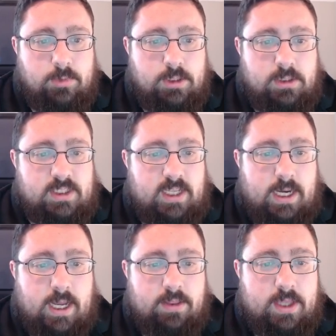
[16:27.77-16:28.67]
seeing
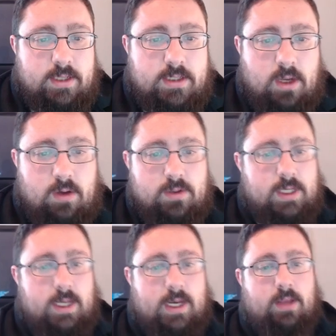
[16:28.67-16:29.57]
how things go,
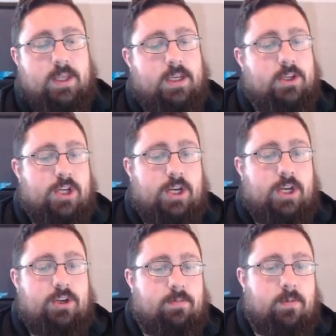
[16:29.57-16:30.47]
seeing how things change
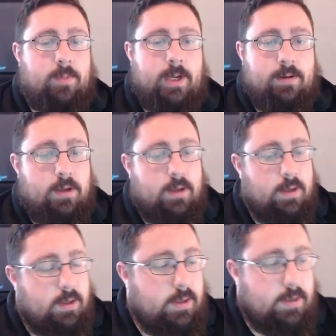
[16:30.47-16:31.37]
up for me,
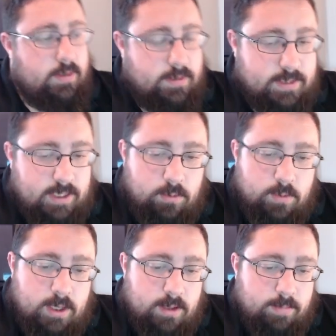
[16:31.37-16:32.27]
seeing
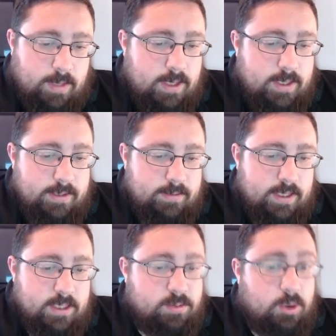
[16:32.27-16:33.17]
where my
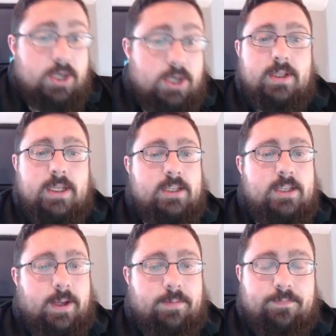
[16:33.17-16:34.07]
inspiration leads
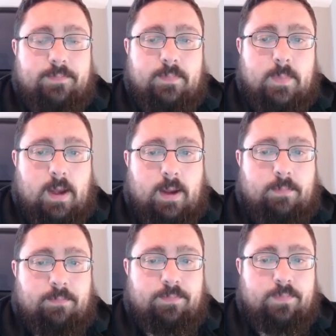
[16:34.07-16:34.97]
me,
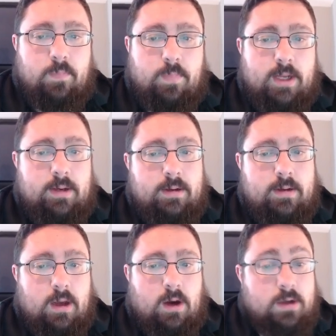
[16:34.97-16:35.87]
but
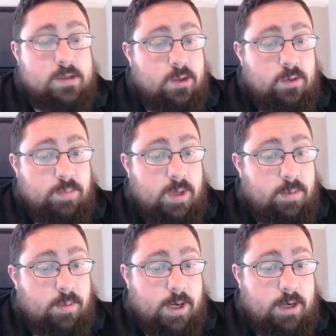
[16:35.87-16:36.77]
also being
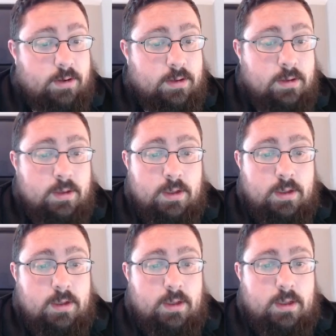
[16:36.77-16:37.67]
prepared.
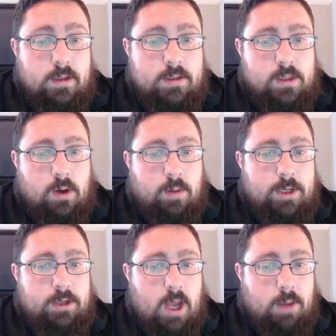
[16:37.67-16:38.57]
So
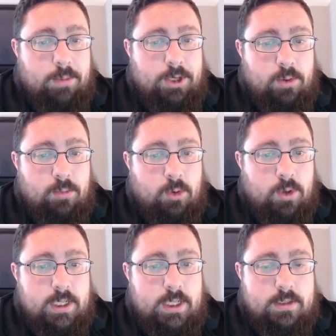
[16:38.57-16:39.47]
I'll be doing more of
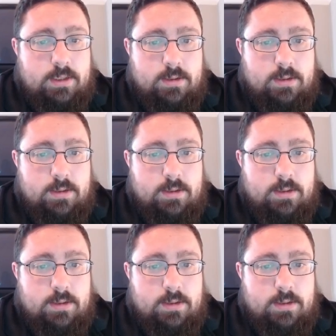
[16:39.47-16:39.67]
these.